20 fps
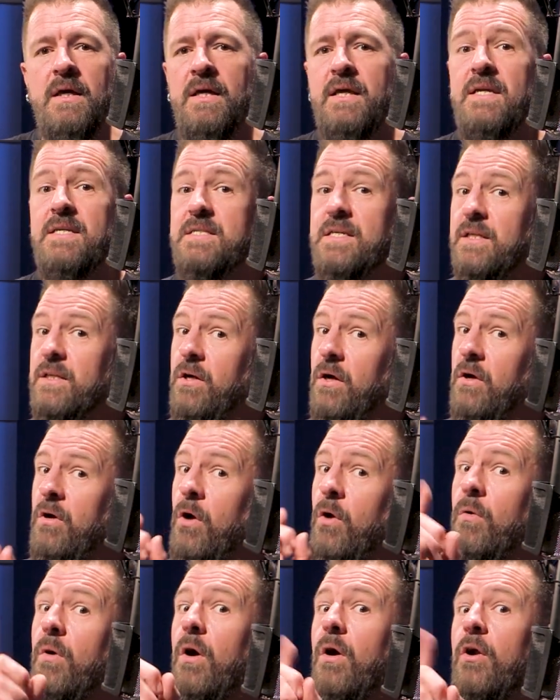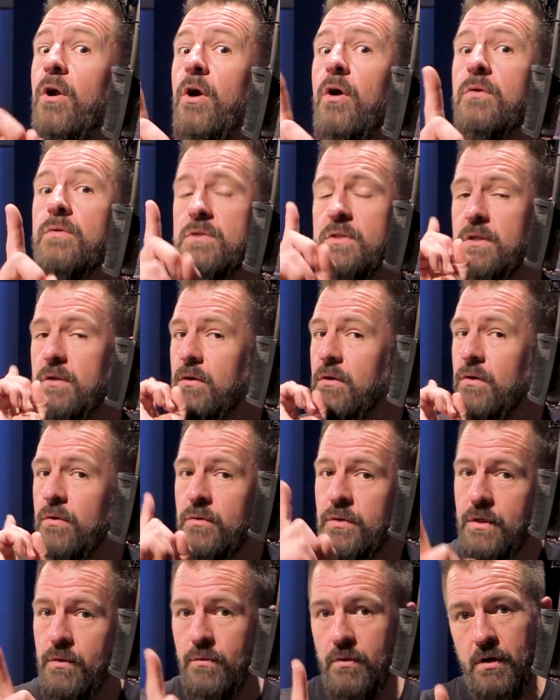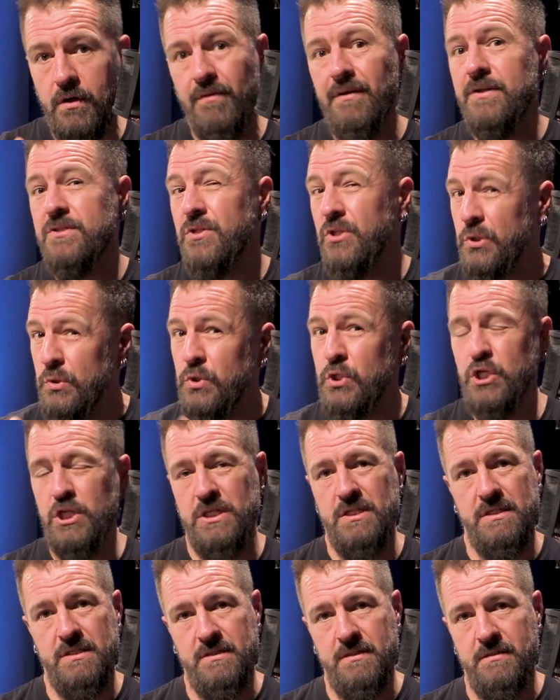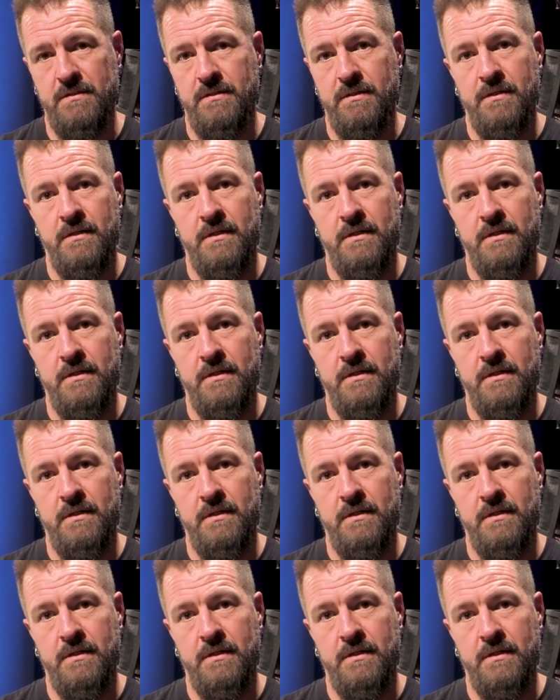He said, "There are no wrong notes. There are only wrong resolutions."